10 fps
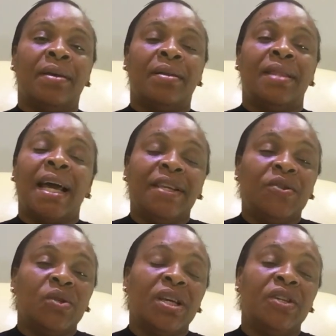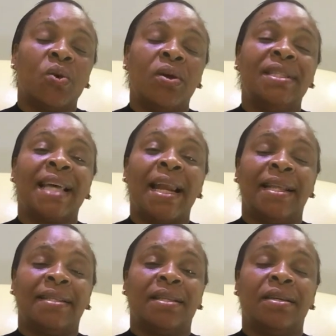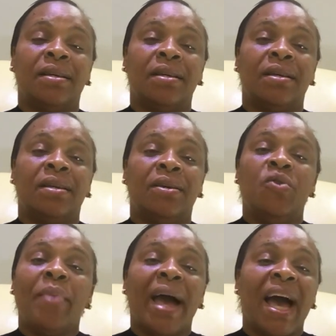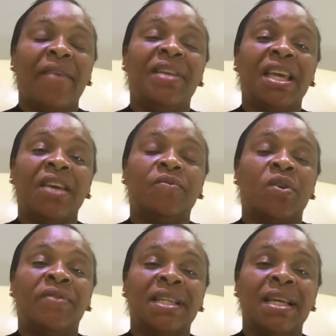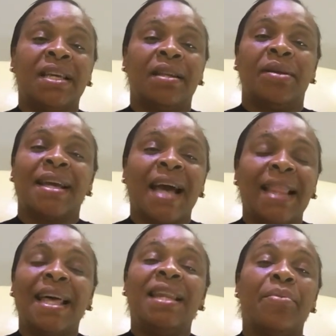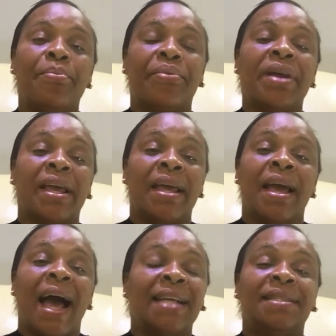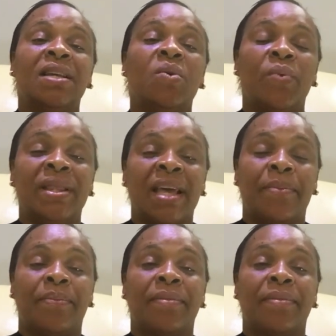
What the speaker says: That is using his own talent. You might have the gift of singing. Gather them, pray, and sing with them.